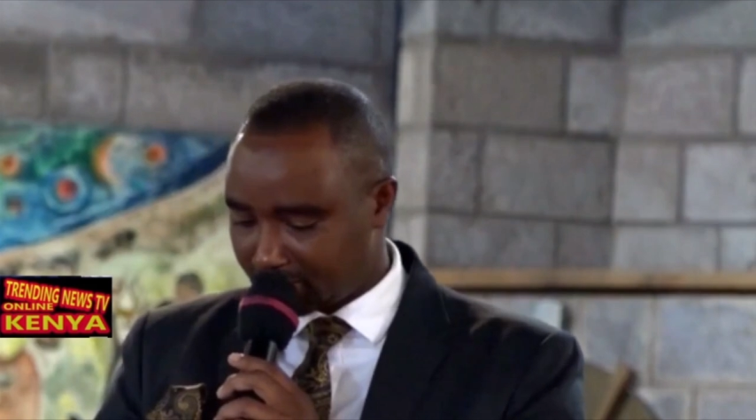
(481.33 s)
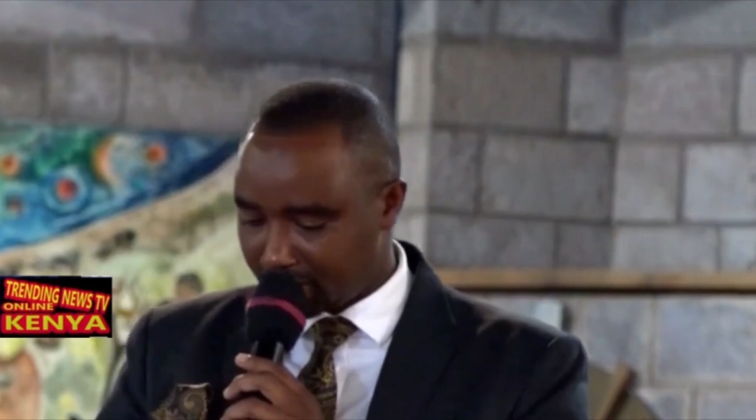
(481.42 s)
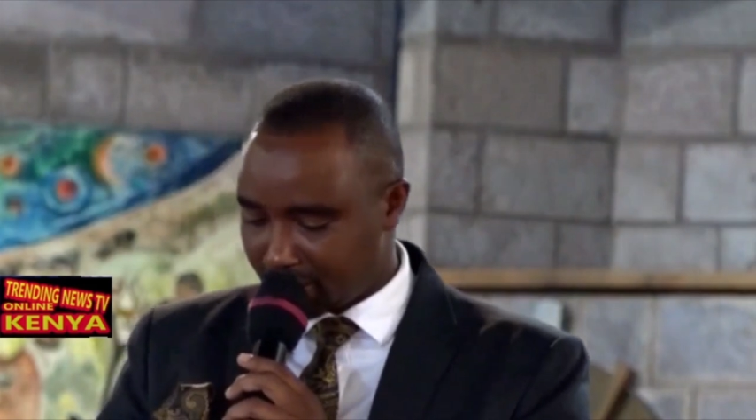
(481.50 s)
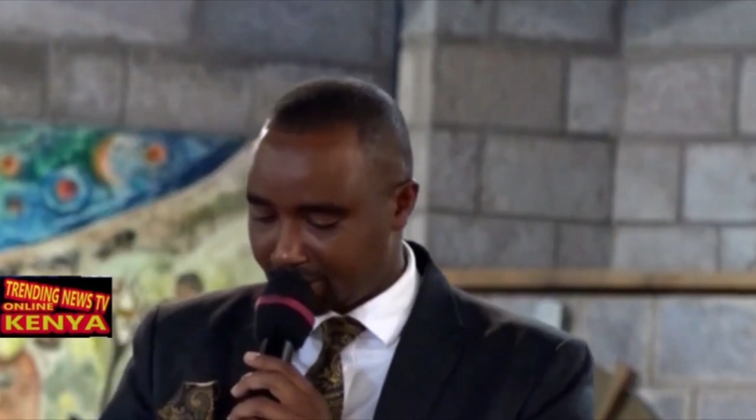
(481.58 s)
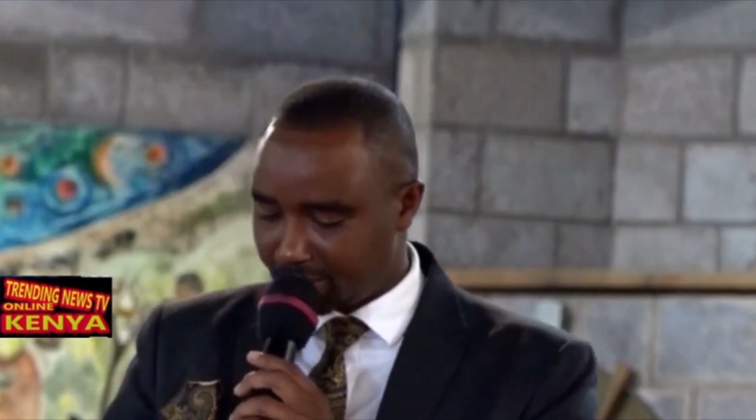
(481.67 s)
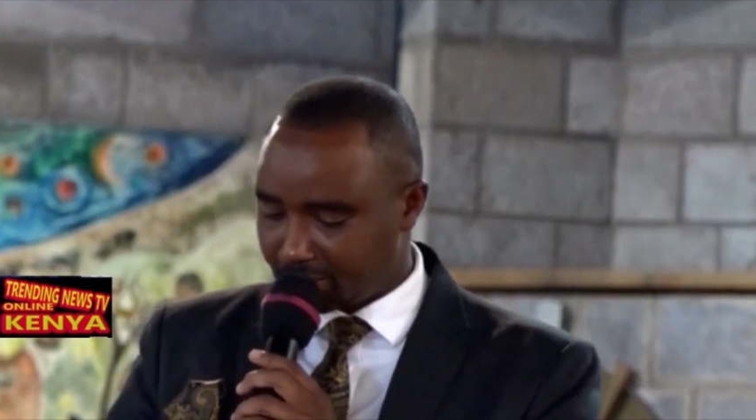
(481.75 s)

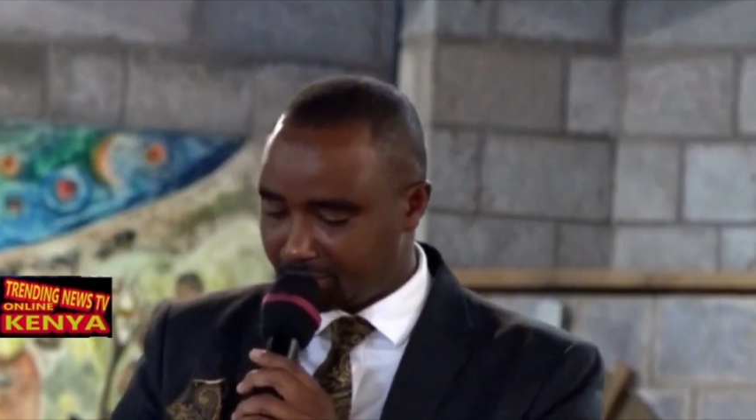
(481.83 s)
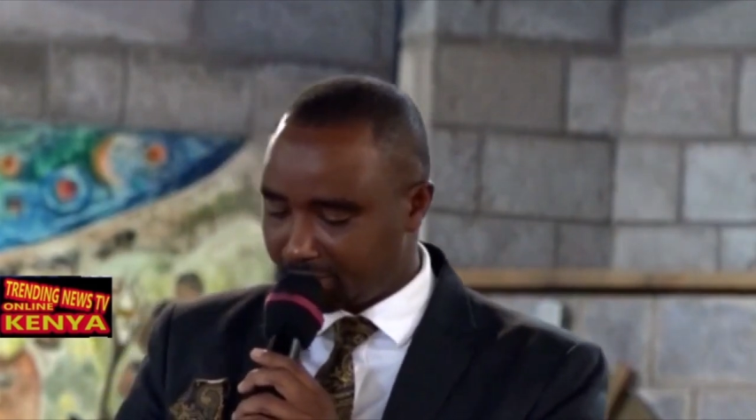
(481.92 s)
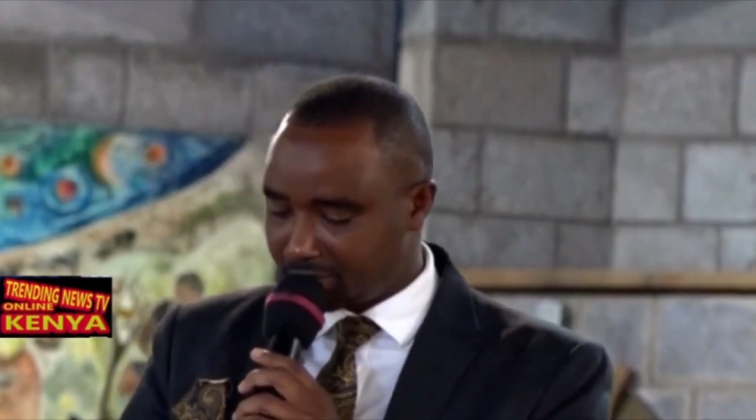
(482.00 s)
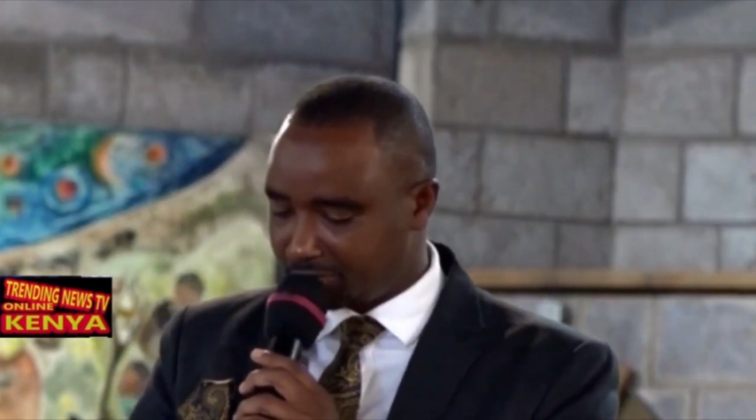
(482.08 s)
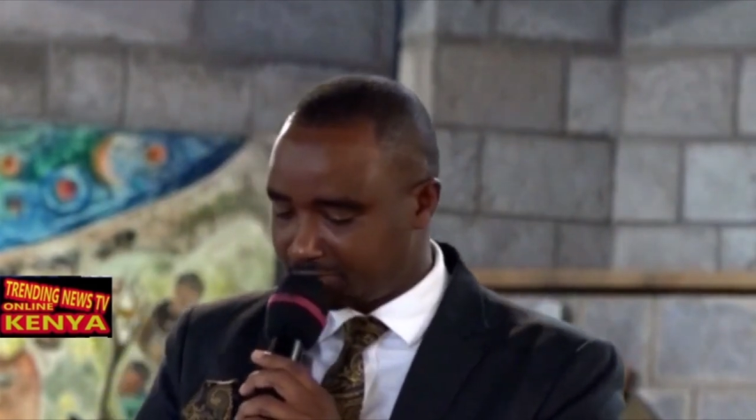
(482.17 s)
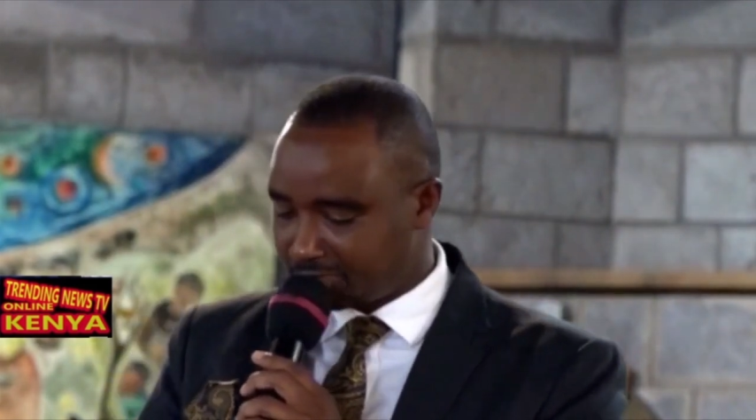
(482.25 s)
at the
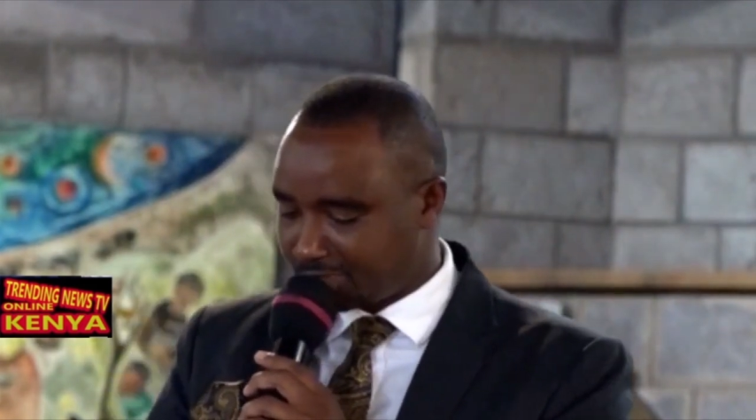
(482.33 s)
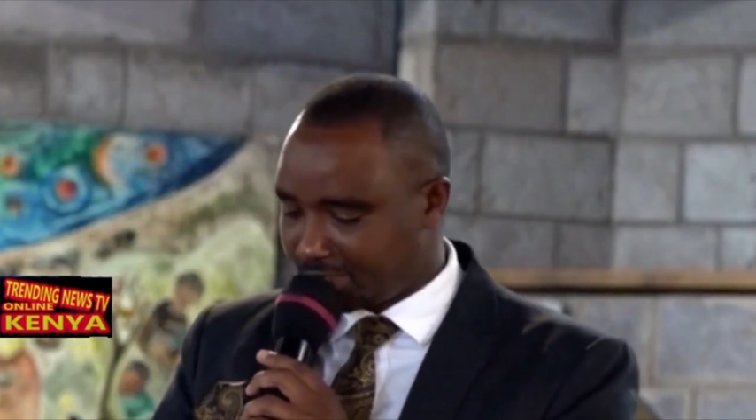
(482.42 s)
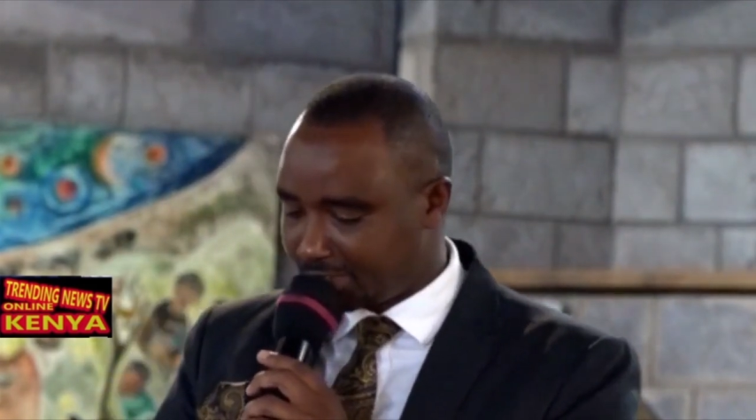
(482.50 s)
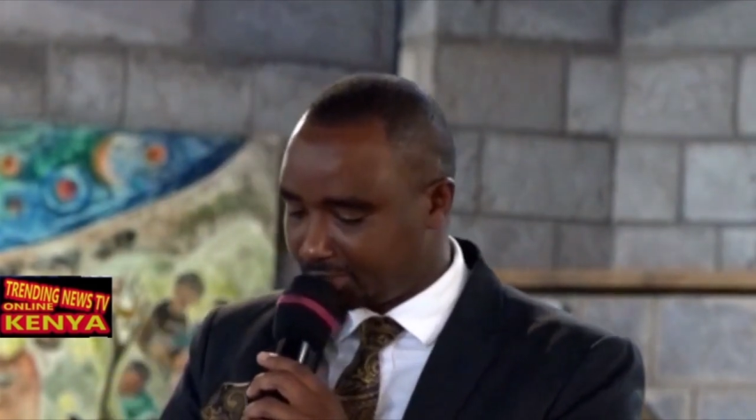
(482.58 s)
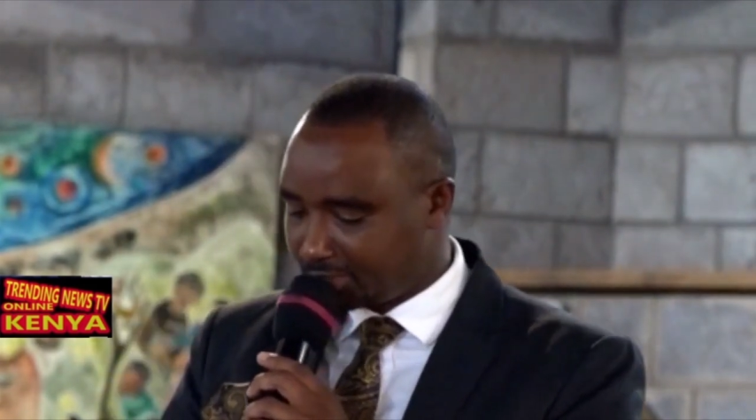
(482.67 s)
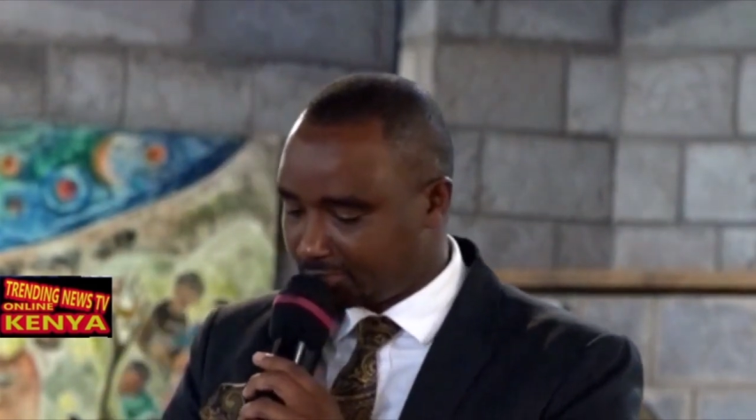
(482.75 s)
Great Rift
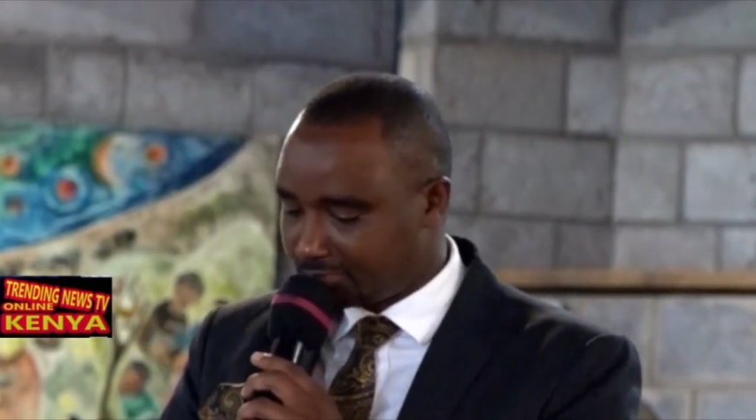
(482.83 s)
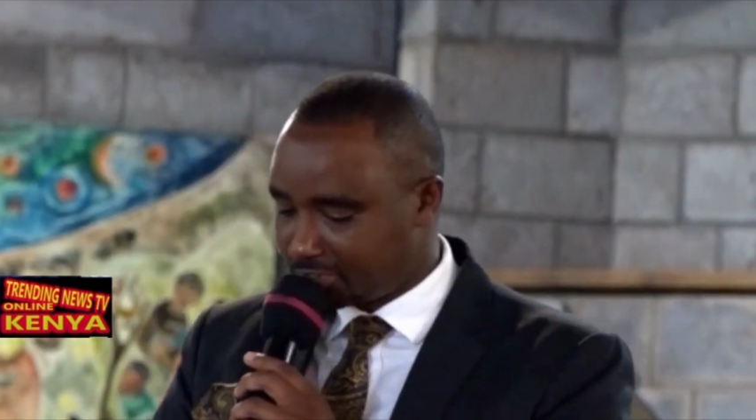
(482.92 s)
Valley Golf